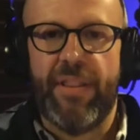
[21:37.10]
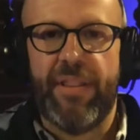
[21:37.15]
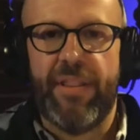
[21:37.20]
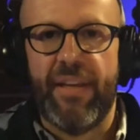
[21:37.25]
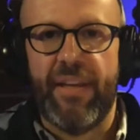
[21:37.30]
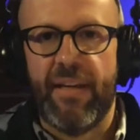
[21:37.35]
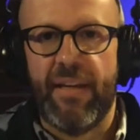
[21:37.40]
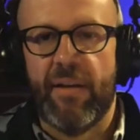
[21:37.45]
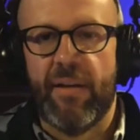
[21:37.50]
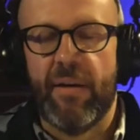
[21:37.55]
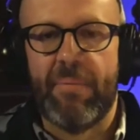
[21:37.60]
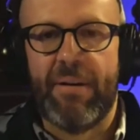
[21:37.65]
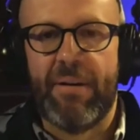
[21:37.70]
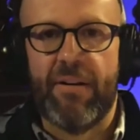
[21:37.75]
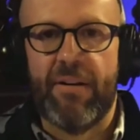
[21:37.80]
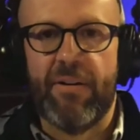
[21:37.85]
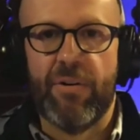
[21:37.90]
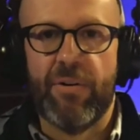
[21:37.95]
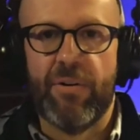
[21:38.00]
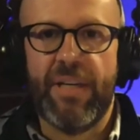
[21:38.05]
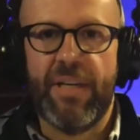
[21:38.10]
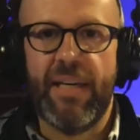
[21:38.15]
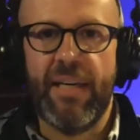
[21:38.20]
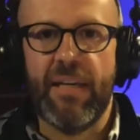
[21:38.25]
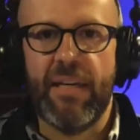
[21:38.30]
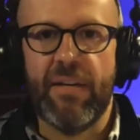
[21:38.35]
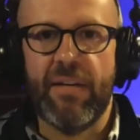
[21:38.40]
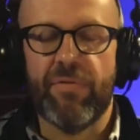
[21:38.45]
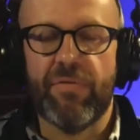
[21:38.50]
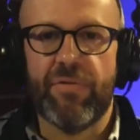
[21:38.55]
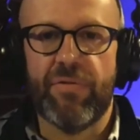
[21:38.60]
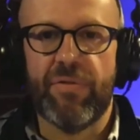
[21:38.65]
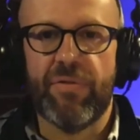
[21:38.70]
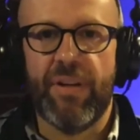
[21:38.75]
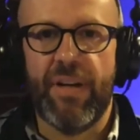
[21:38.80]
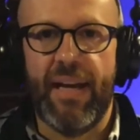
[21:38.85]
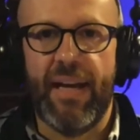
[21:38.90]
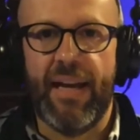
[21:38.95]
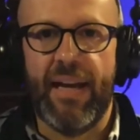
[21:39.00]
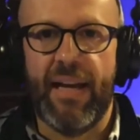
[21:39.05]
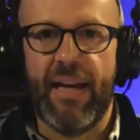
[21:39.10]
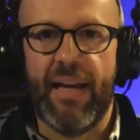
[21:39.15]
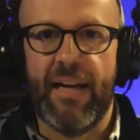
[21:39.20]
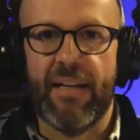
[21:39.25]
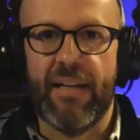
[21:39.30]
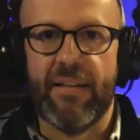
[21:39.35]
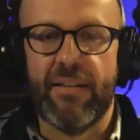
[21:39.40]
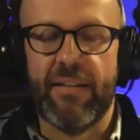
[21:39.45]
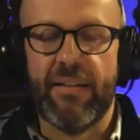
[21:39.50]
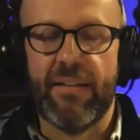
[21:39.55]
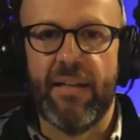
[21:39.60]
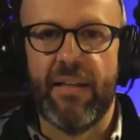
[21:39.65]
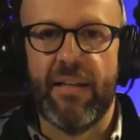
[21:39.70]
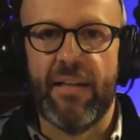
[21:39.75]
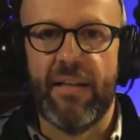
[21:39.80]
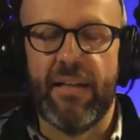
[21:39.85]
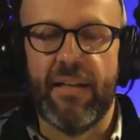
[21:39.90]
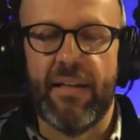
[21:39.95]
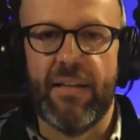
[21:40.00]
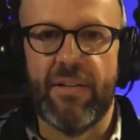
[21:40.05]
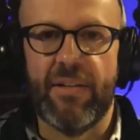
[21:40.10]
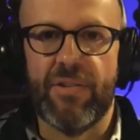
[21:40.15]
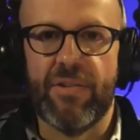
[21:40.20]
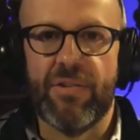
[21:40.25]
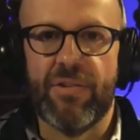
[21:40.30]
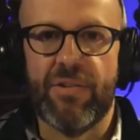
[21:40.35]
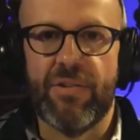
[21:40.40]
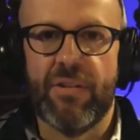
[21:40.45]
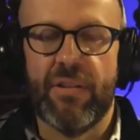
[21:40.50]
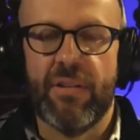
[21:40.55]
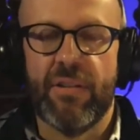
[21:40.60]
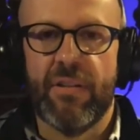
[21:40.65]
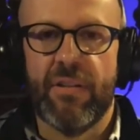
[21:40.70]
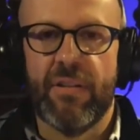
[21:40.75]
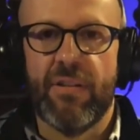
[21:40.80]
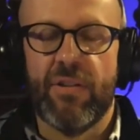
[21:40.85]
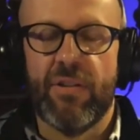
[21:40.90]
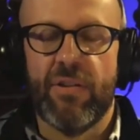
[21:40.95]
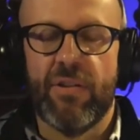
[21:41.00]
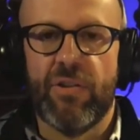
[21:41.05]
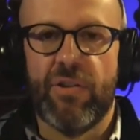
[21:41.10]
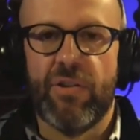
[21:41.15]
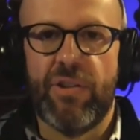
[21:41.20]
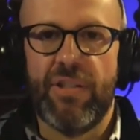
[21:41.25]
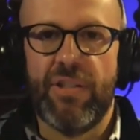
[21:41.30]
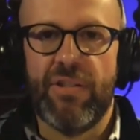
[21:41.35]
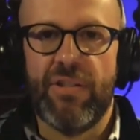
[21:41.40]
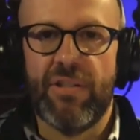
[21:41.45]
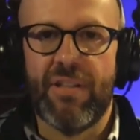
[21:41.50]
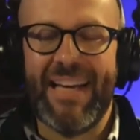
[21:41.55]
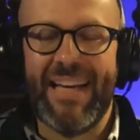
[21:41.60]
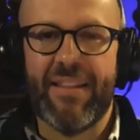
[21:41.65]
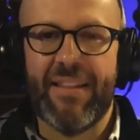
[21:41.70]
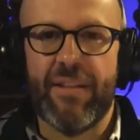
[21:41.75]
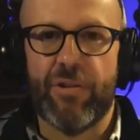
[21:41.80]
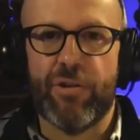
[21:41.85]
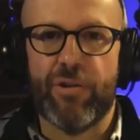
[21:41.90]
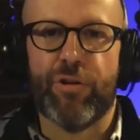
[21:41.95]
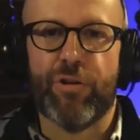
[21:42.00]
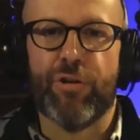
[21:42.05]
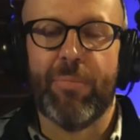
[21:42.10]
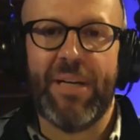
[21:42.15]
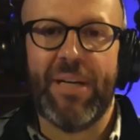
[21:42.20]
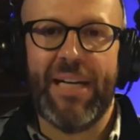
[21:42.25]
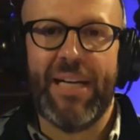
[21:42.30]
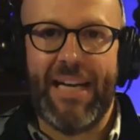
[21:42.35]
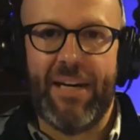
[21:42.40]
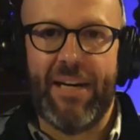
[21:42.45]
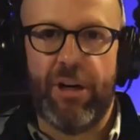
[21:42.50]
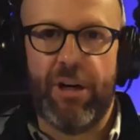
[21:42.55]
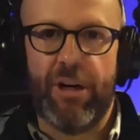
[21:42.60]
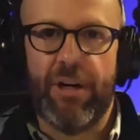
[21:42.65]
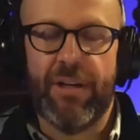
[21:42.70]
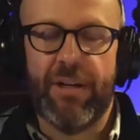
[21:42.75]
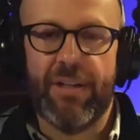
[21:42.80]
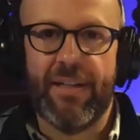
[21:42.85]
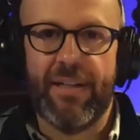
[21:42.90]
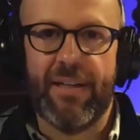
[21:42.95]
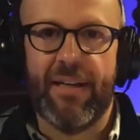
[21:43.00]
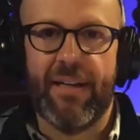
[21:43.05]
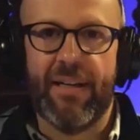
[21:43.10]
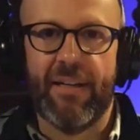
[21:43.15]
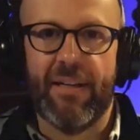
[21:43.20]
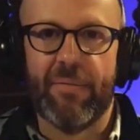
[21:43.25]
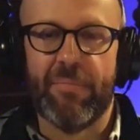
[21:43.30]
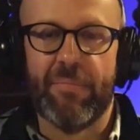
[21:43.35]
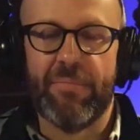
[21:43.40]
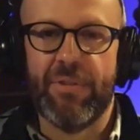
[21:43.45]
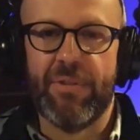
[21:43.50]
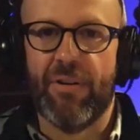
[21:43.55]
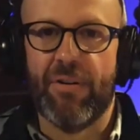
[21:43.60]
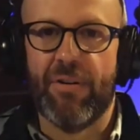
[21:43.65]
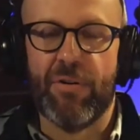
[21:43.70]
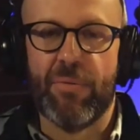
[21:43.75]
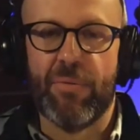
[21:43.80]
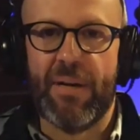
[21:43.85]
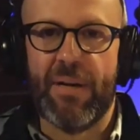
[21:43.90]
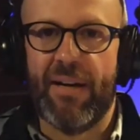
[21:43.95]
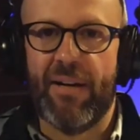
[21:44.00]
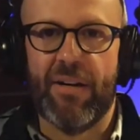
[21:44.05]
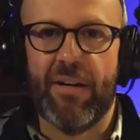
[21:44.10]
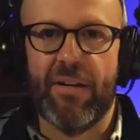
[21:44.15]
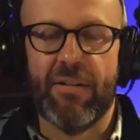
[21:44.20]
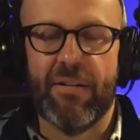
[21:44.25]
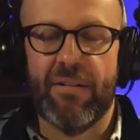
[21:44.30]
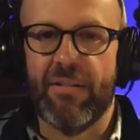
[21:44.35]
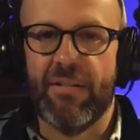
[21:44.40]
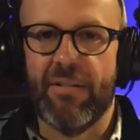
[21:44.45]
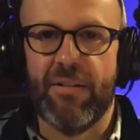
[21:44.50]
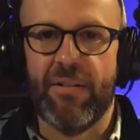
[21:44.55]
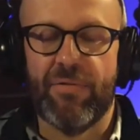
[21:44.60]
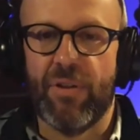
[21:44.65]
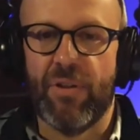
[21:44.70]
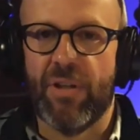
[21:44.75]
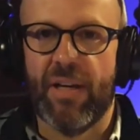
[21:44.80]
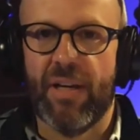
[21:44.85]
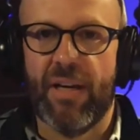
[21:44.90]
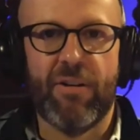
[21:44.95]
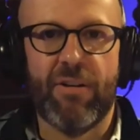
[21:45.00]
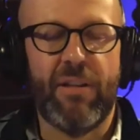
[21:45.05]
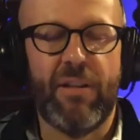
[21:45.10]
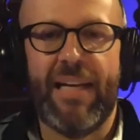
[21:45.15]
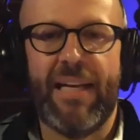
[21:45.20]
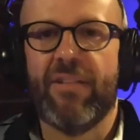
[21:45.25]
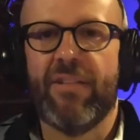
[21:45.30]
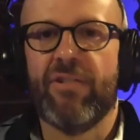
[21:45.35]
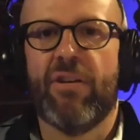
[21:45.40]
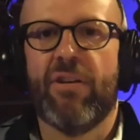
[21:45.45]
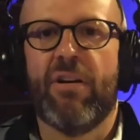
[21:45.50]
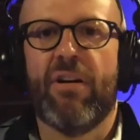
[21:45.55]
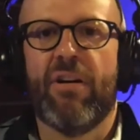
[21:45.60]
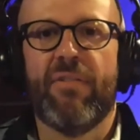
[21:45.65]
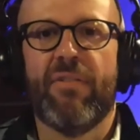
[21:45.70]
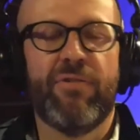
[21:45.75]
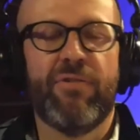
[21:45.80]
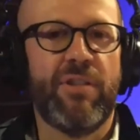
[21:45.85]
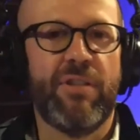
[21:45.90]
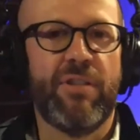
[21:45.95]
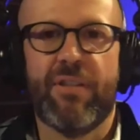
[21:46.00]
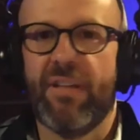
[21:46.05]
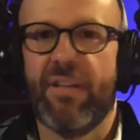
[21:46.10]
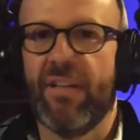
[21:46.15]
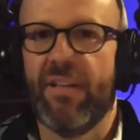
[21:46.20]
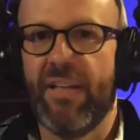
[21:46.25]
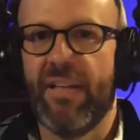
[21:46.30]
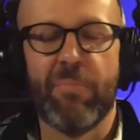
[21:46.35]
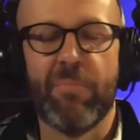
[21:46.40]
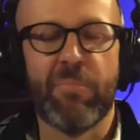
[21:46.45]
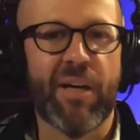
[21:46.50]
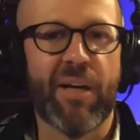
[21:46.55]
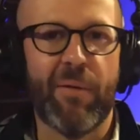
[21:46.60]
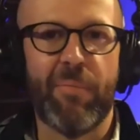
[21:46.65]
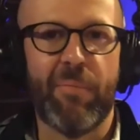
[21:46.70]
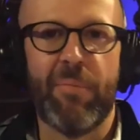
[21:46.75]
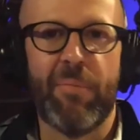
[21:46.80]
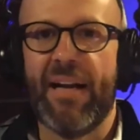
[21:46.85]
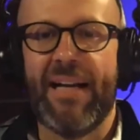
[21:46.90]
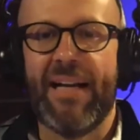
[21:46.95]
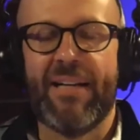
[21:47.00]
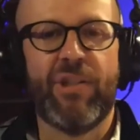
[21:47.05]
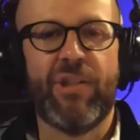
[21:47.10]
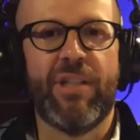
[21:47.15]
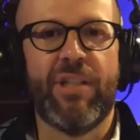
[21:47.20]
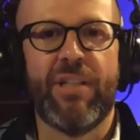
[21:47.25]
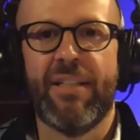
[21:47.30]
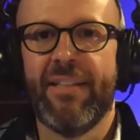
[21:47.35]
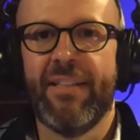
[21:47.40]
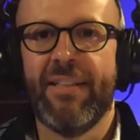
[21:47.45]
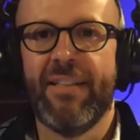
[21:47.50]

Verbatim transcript: thing about O'Keefe, and it is she's like the Terminator. Um, you know, no matter you know, if you cut her legs off, she's going to keep coming at you.